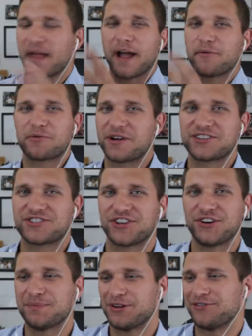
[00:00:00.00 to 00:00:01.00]
would watch the
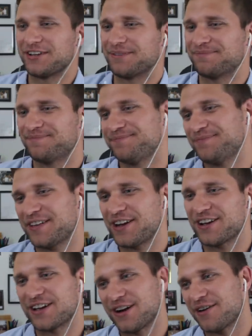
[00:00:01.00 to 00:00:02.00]
whole movie. There
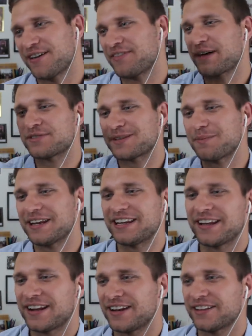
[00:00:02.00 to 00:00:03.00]
you go. If that was a
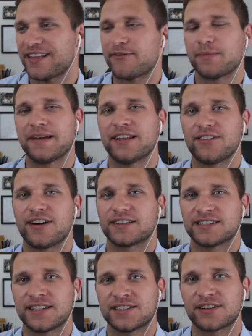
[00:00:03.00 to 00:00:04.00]
minute and 11 minute long
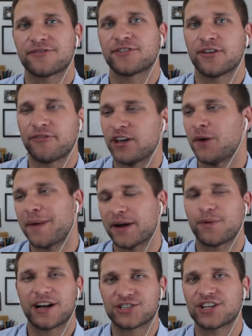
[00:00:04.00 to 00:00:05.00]
teaser for a film, I'd
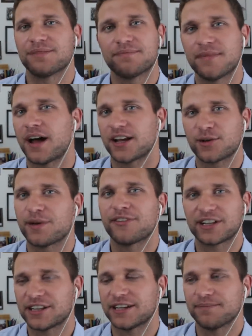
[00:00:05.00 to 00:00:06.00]
watch it
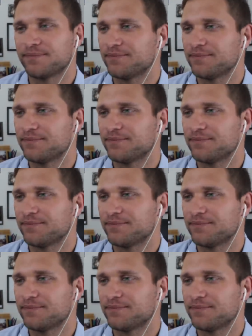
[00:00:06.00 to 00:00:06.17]
unequivocally.